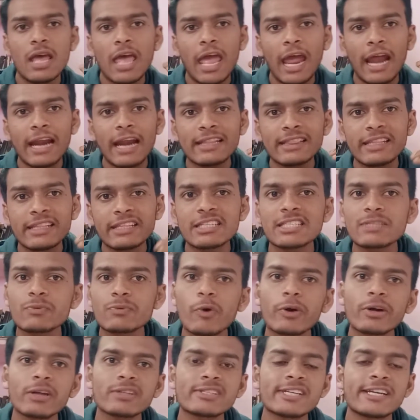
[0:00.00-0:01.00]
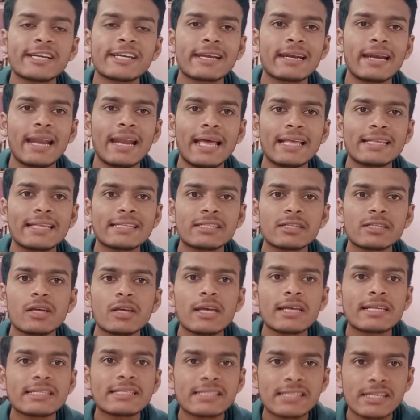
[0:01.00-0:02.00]
and this is what a centralized
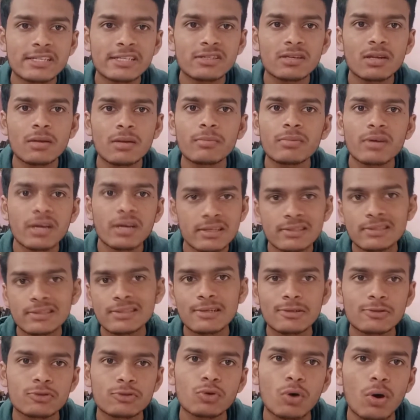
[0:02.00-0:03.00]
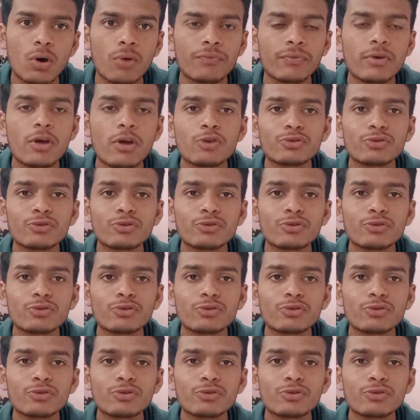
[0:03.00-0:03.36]
system consists of.